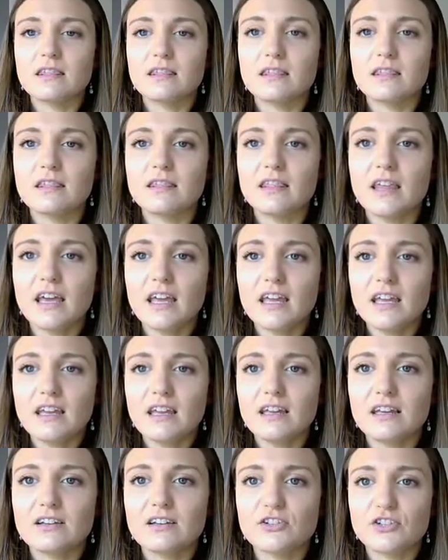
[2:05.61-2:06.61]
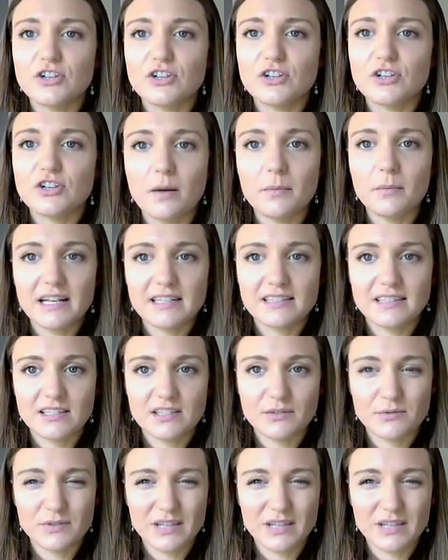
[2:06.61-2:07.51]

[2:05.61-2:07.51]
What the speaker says: They share a common ancestor